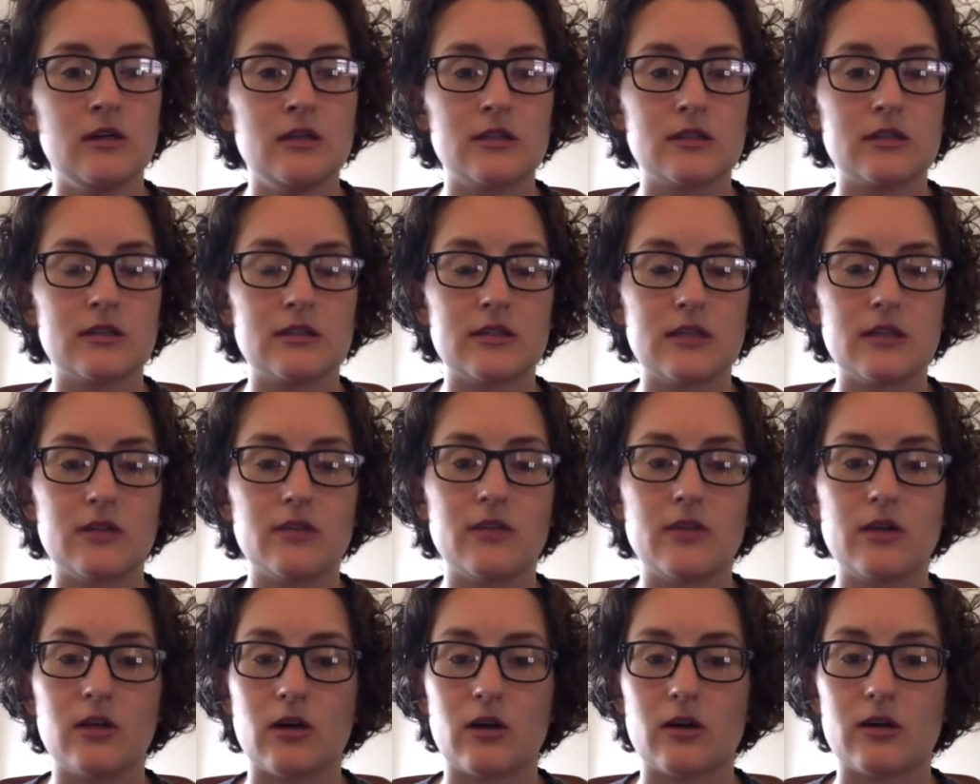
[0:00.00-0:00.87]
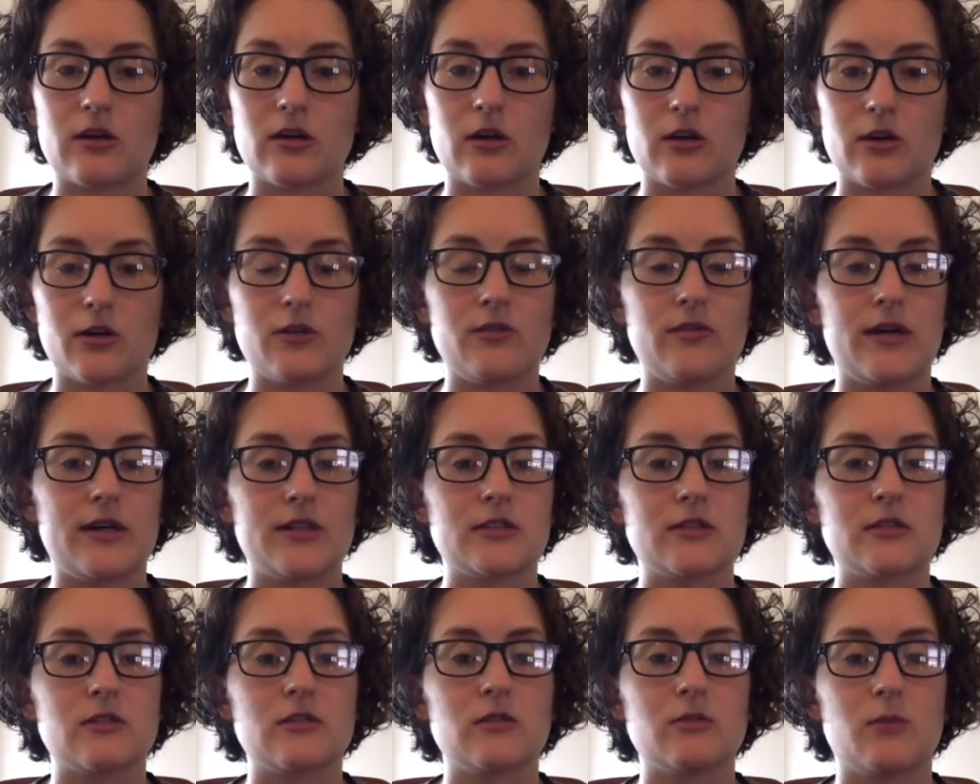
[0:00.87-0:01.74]
state-of-the-art
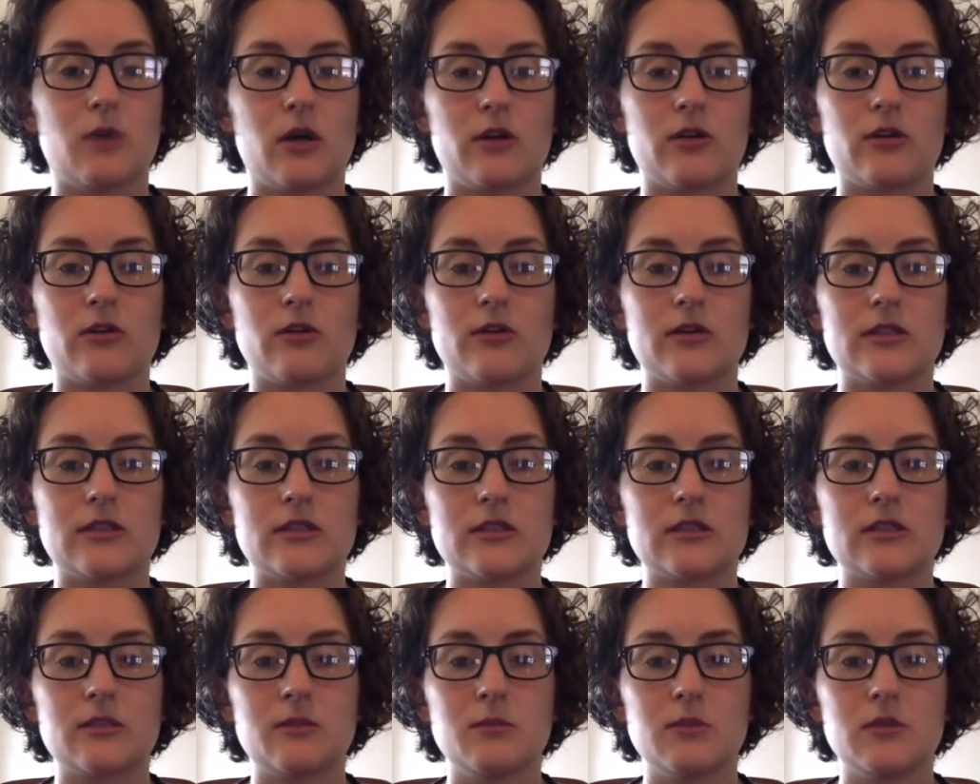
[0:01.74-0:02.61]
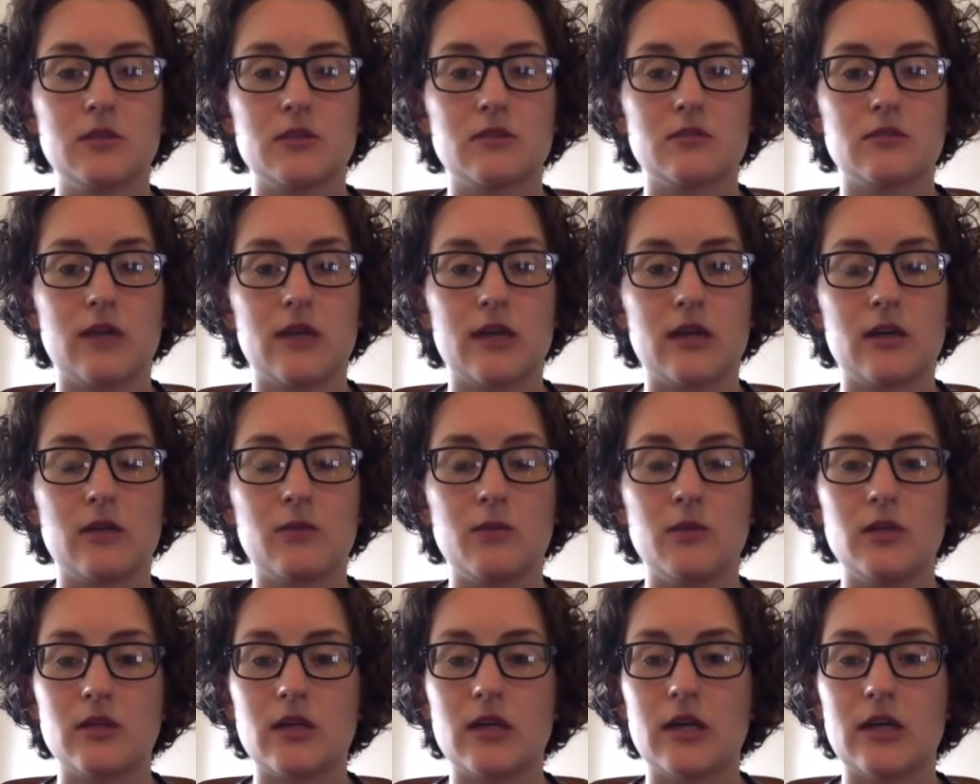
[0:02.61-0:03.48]
cardiovascular monitoring systems, and
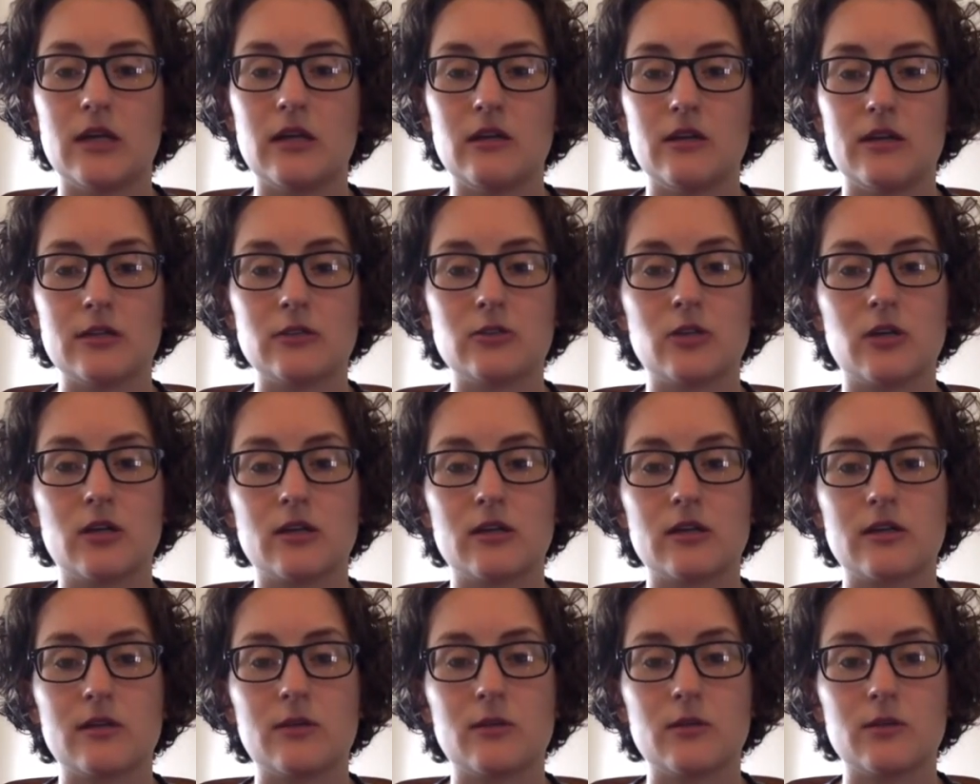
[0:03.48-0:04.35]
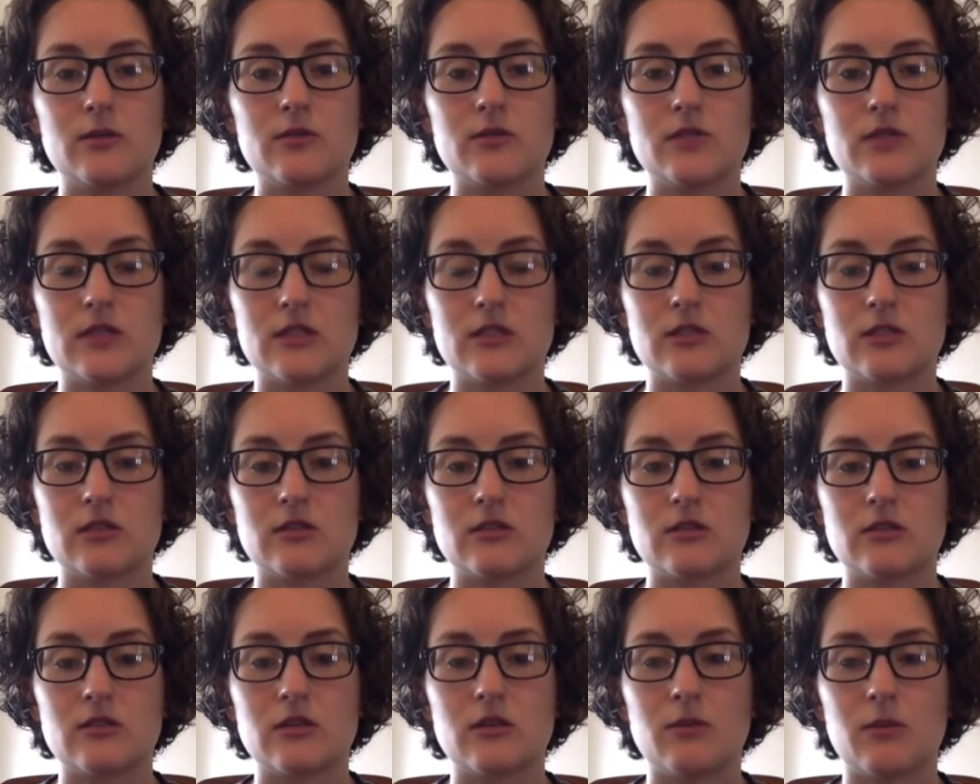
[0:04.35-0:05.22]
communicate electronically with
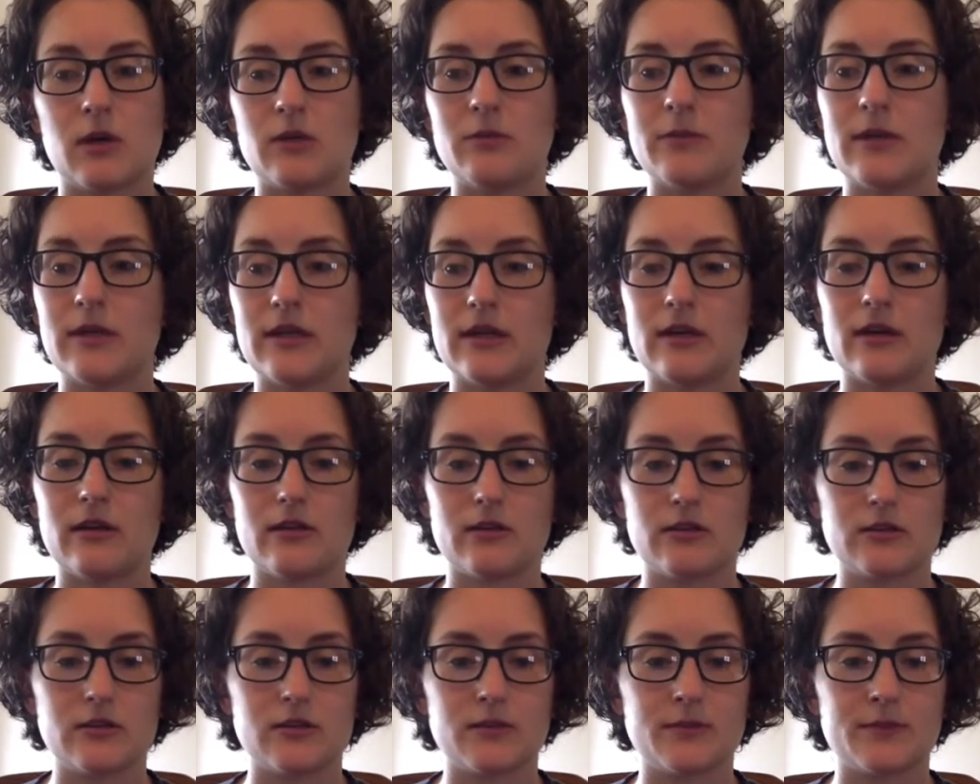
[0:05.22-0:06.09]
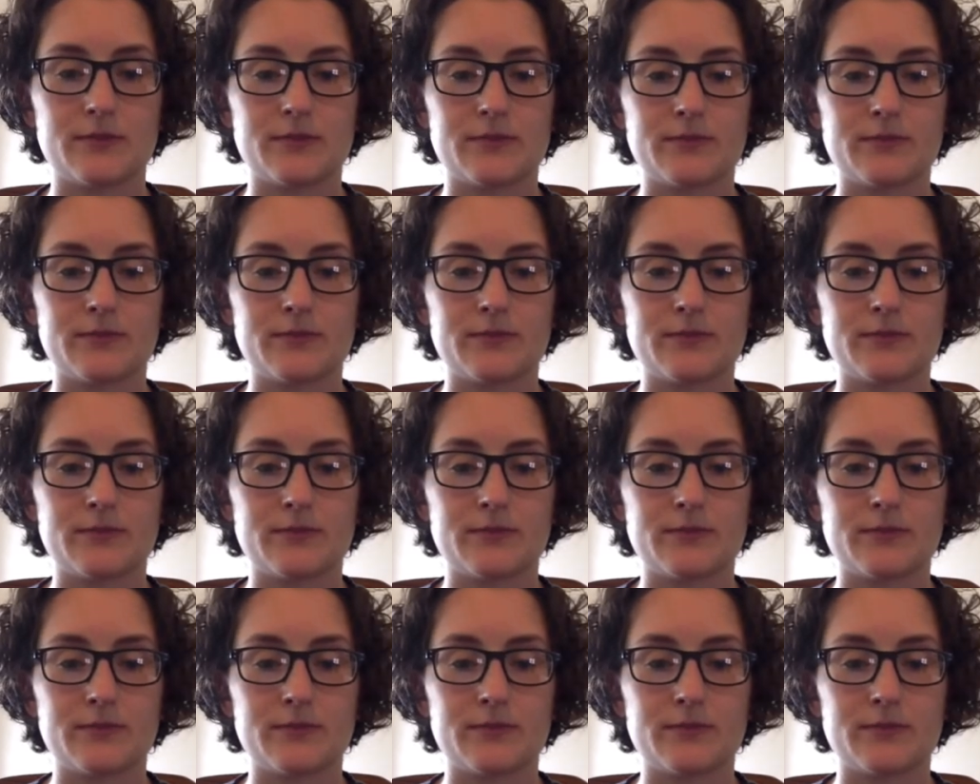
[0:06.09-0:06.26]
physicians, among many others.